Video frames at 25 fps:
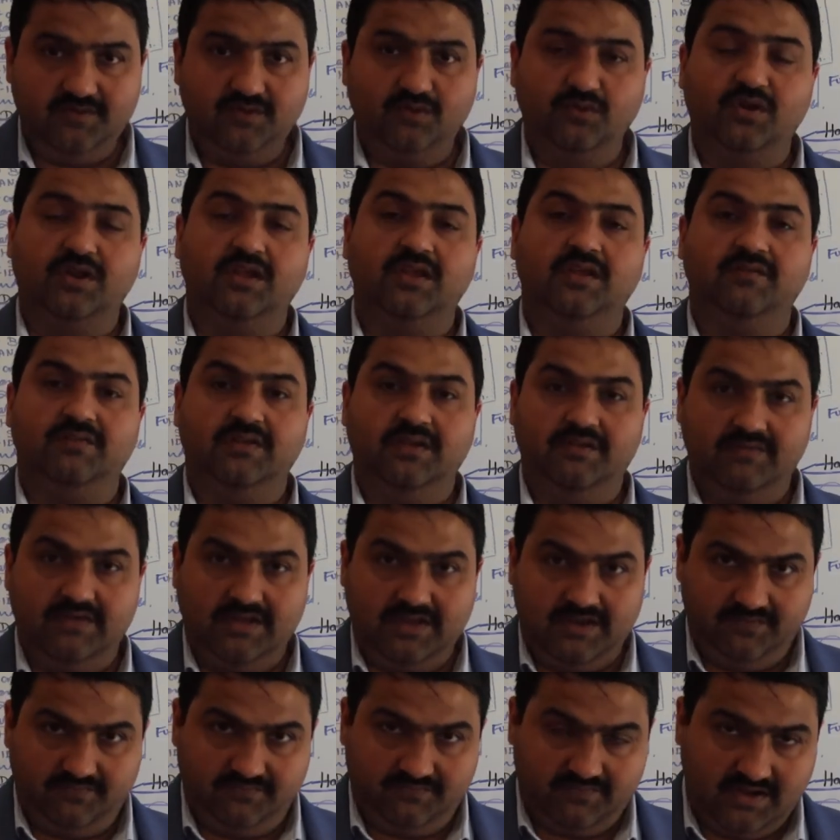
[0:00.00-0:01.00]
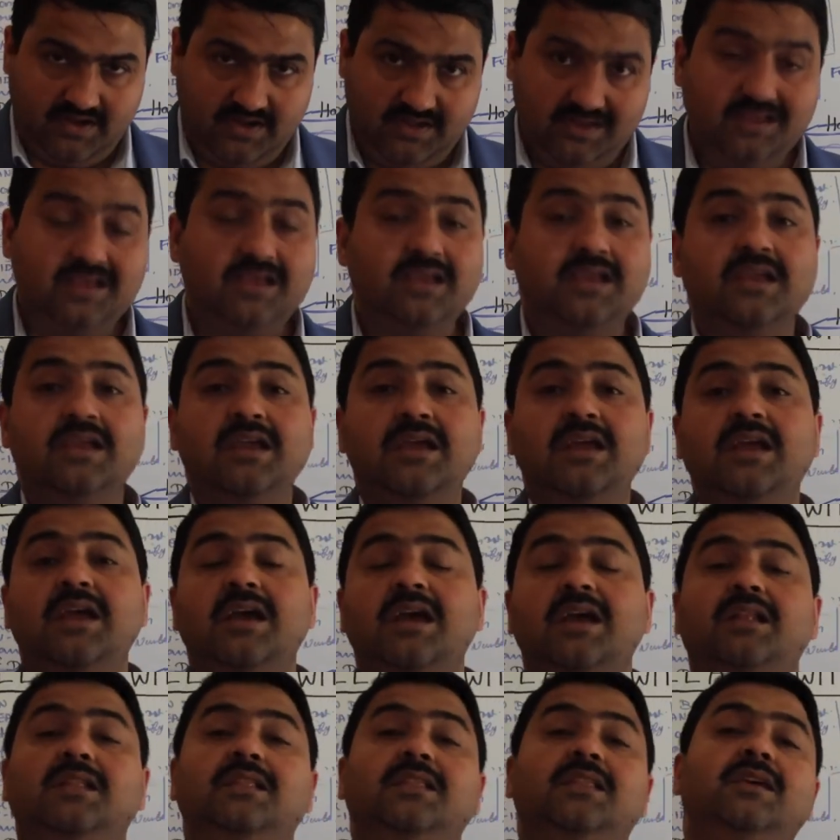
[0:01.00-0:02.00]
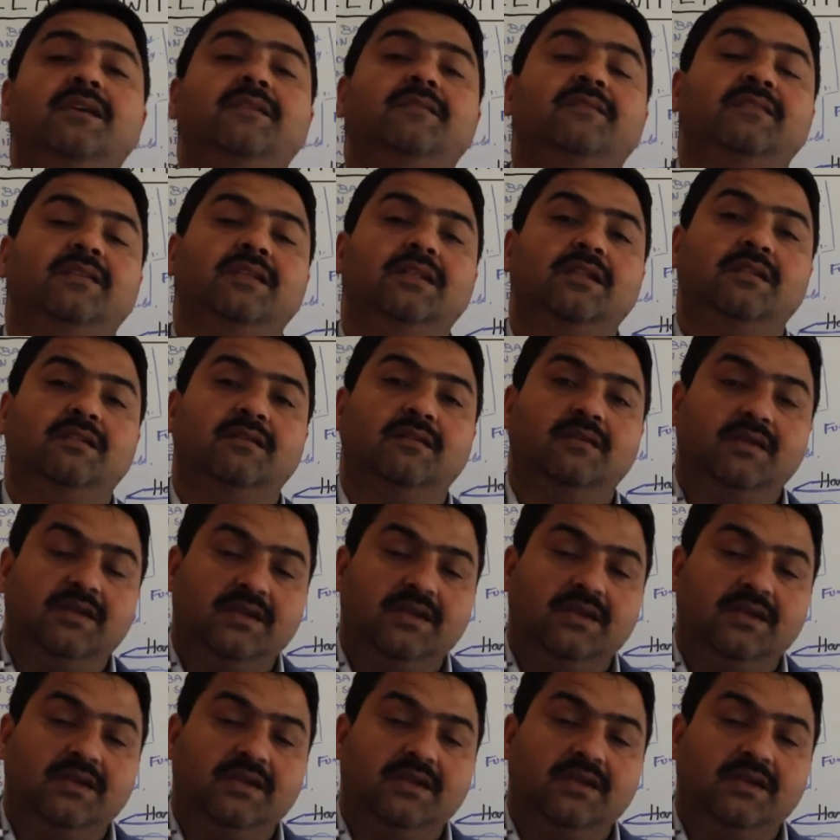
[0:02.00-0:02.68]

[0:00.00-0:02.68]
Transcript: or he will verify, and they will